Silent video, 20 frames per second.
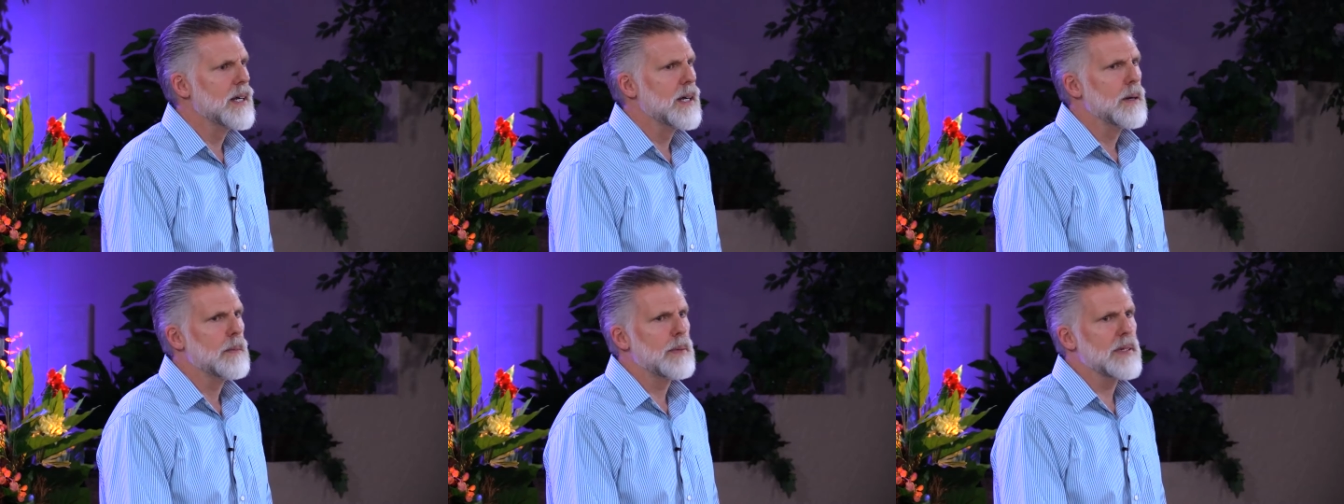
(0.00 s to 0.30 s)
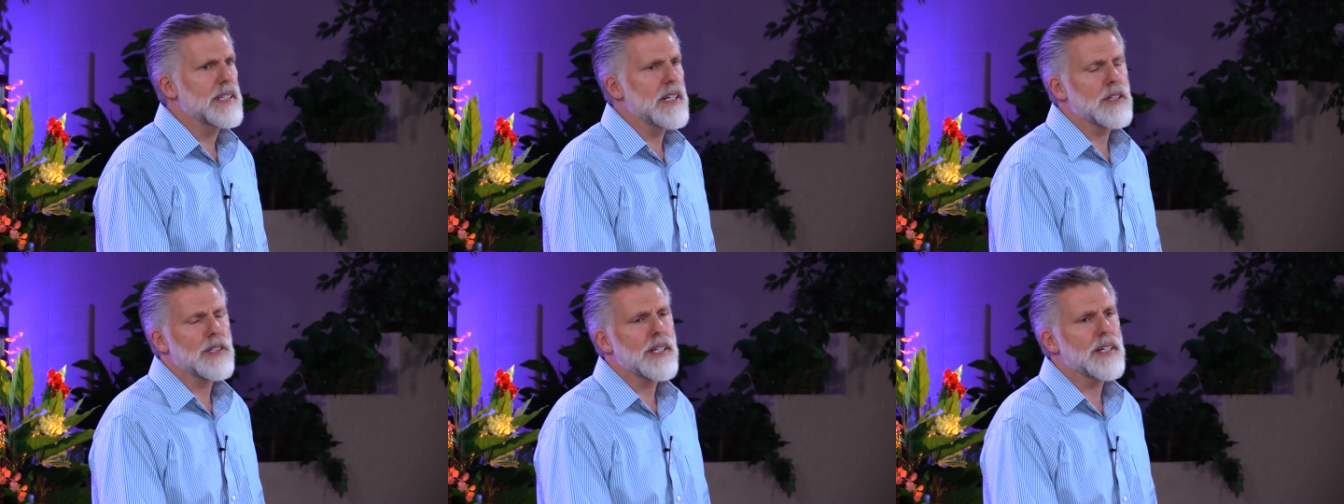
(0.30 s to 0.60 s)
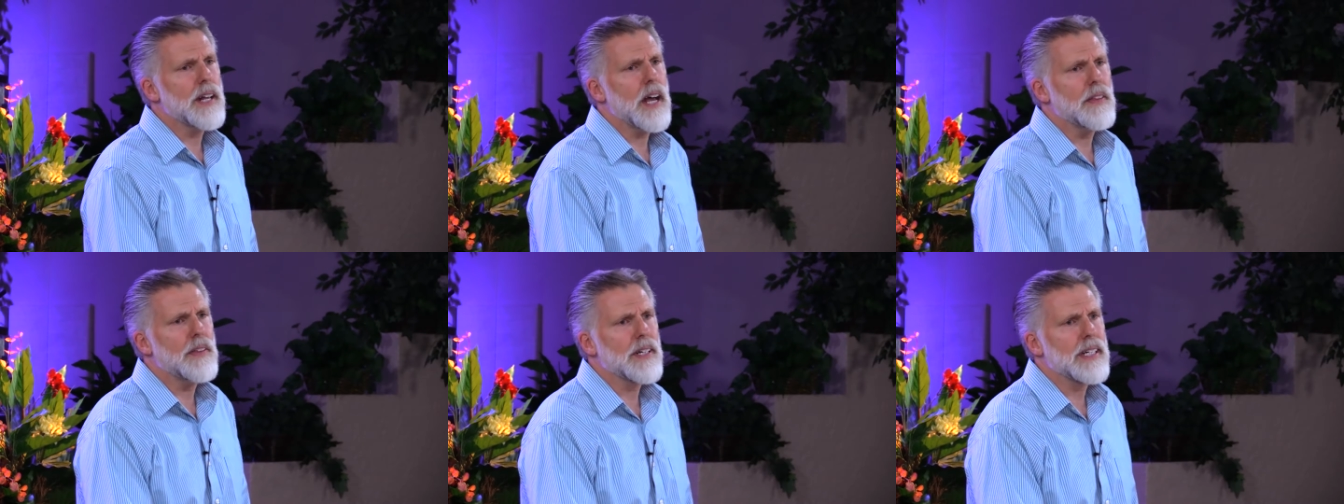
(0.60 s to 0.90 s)
But there's
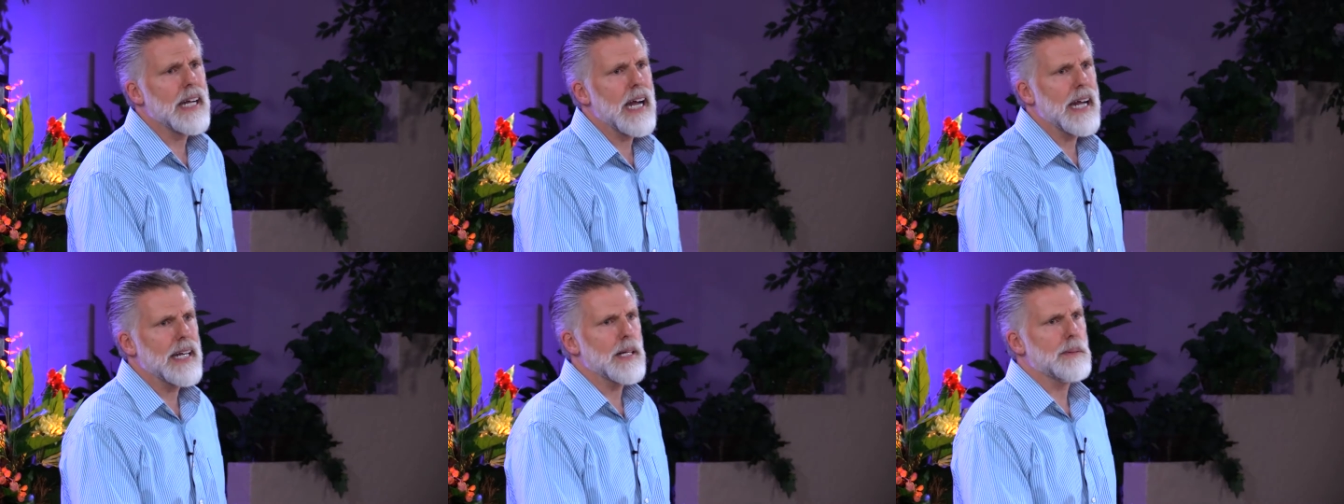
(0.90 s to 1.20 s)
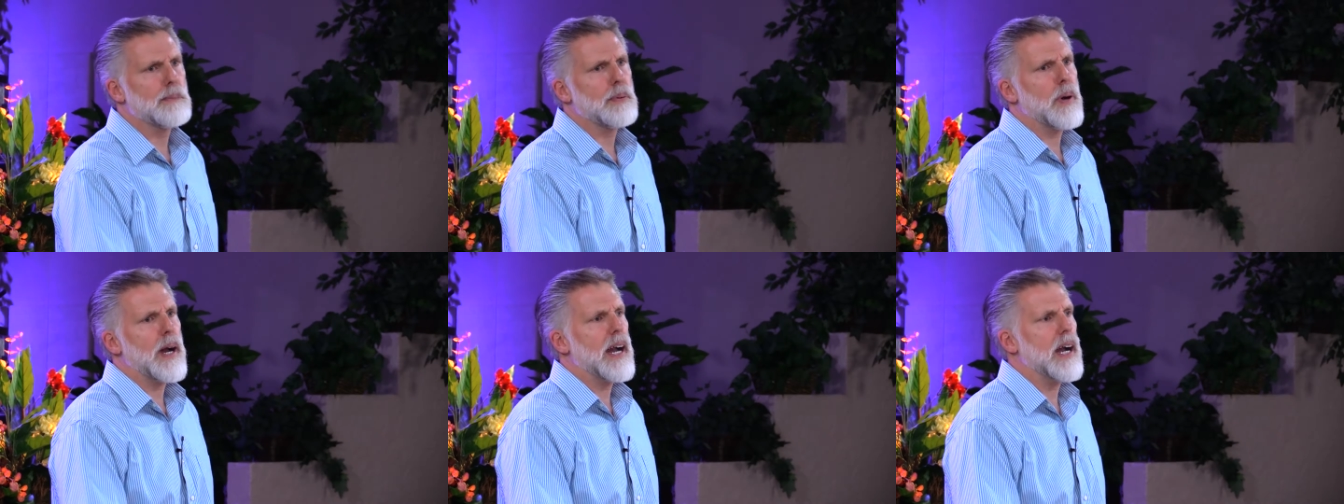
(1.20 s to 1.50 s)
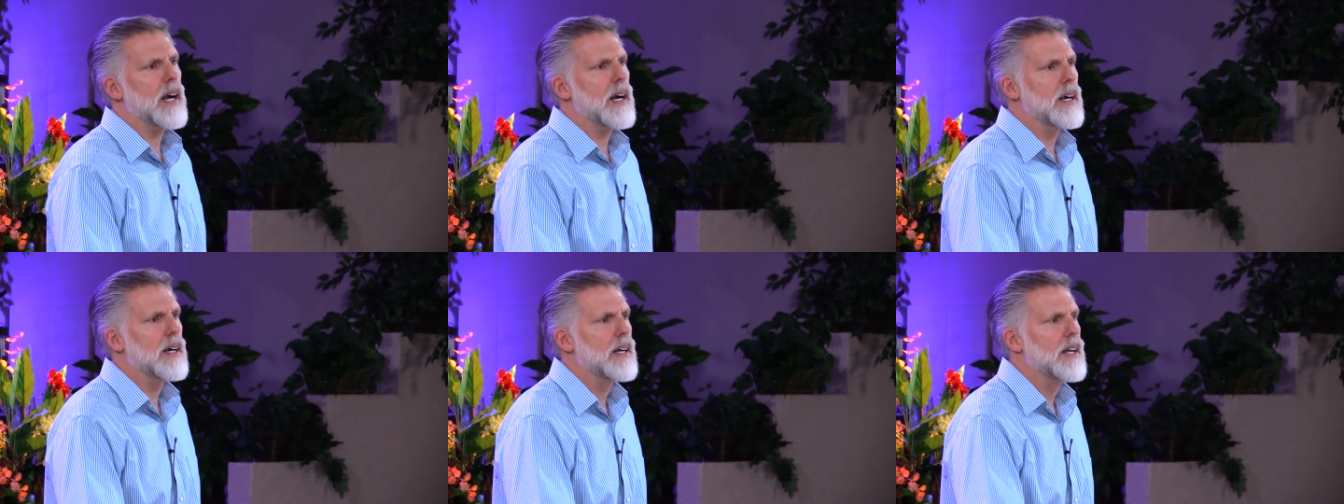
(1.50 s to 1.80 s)
another kind of
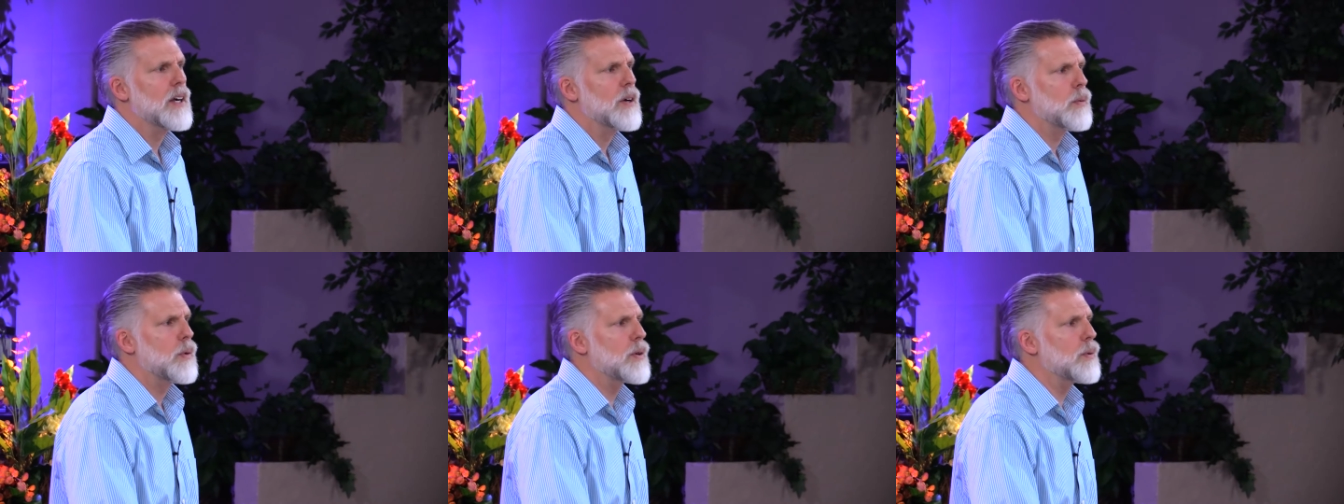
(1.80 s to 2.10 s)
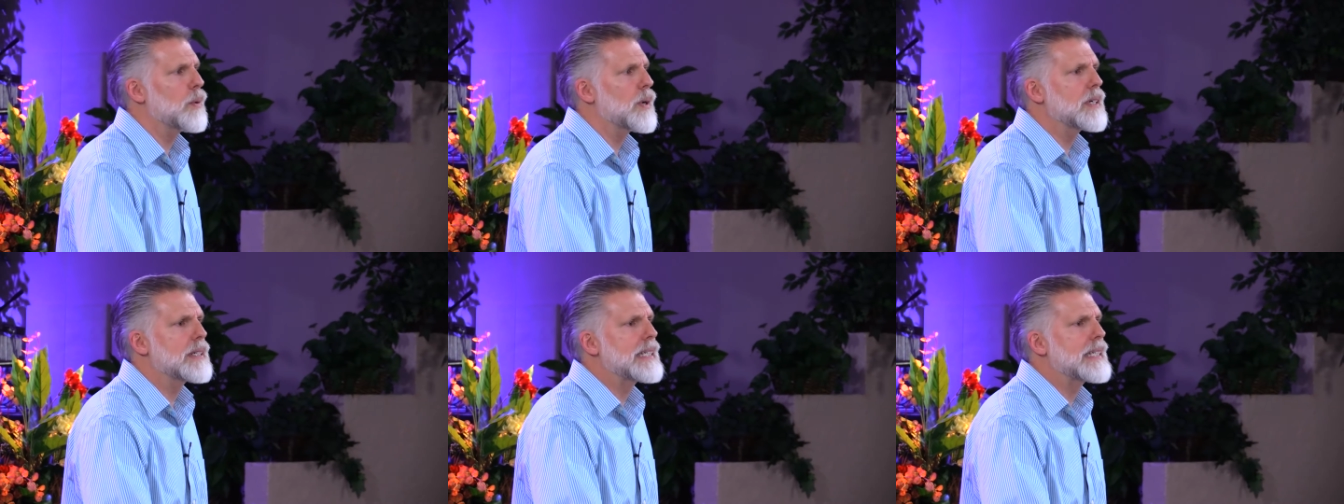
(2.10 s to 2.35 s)
prayer when we're